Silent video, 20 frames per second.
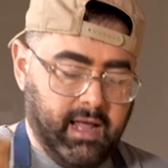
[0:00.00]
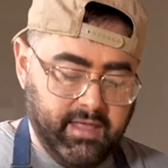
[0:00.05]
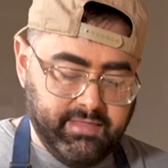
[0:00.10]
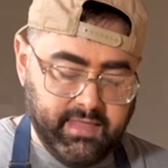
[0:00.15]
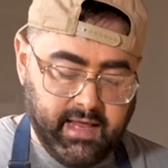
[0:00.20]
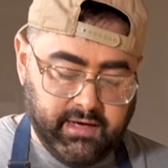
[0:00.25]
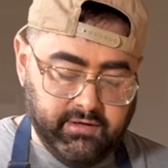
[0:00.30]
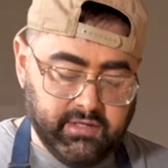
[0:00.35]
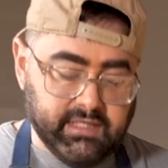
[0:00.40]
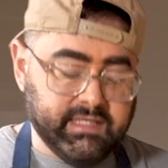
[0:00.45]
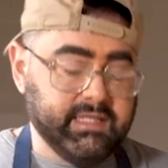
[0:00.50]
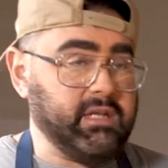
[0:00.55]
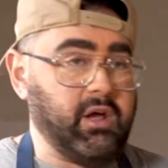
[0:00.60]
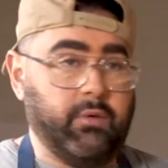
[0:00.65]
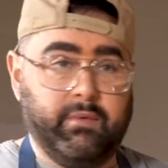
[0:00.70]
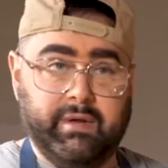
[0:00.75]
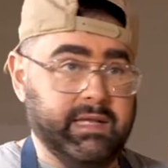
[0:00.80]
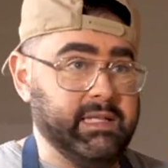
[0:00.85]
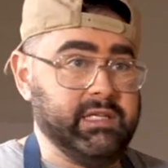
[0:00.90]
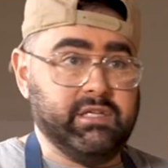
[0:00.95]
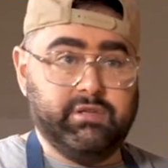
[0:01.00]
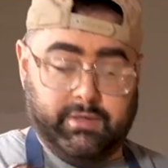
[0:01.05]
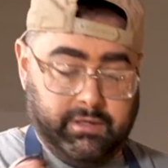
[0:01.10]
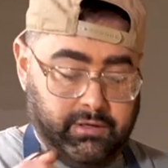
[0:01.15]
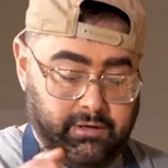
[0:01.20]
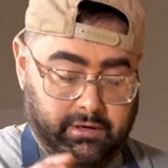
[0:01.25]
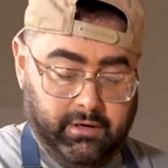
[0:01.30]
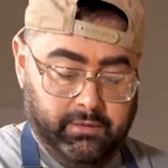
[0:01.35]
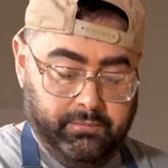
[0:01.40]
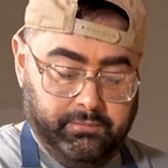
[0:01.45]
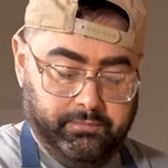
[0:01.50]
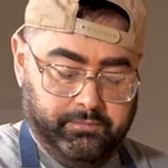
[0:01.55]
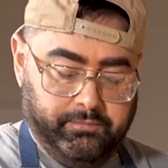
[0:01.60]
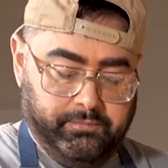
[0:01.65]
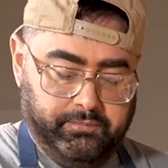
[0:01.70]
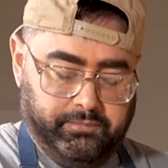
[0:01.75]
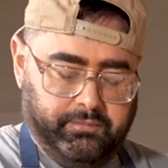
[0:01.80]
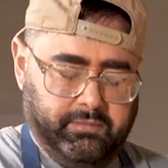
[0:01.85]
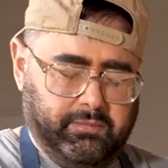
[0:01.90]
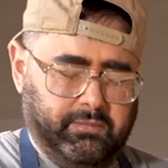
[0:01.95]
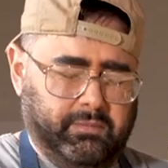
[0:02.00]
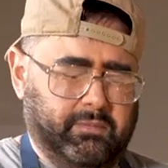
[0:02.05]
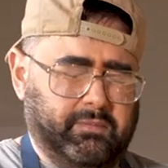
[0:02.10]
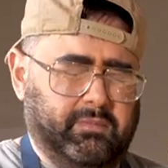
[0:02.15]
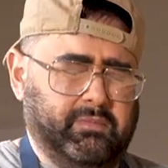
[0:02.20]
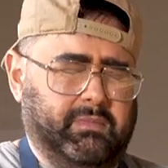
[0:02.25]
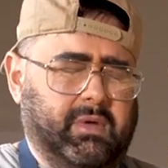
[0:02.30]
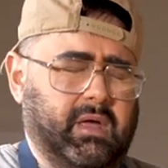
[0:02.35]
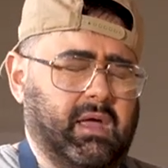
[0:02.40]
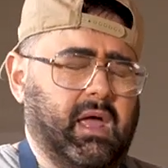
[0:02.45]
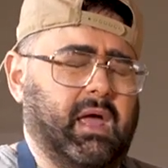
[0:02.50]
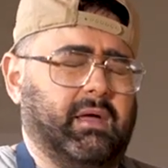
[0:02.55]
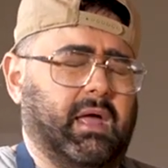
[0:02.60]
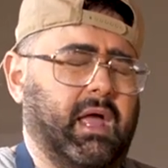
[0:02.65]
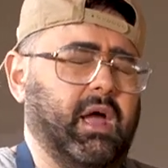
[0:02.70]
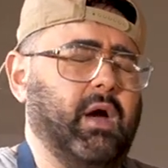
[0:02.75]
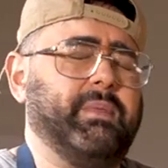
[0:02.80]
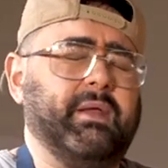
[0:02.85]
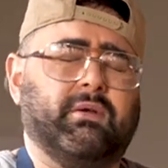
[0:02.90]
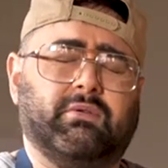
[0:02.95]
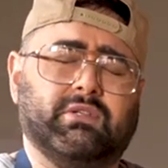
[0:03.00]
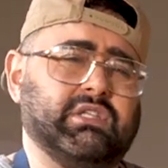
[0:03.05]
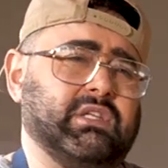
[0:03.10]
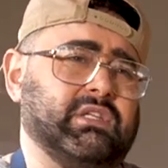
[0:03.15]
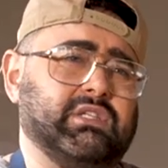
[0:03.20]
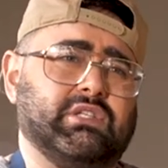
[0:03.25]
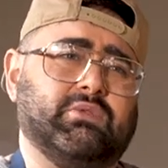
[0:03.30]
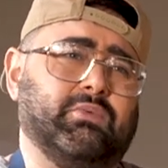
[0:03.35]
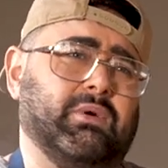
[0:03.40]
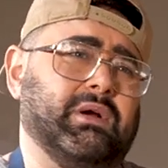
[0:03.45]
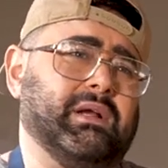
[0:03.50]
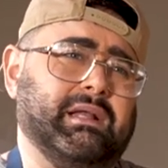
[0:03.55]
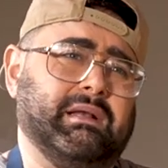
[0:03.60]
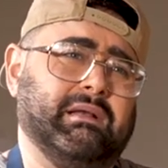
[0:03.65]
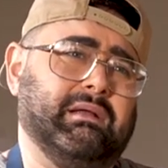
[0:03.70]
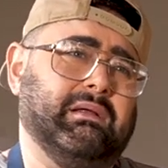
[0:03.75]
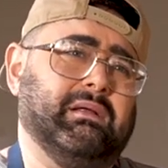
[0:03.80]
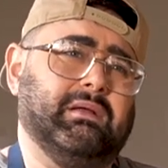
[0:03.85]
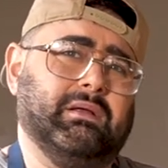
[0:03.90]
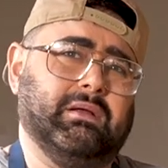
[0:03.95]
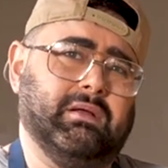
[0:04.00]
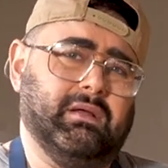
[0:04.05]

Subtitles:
and then you just go into it, girl. I hope I don't squirt it.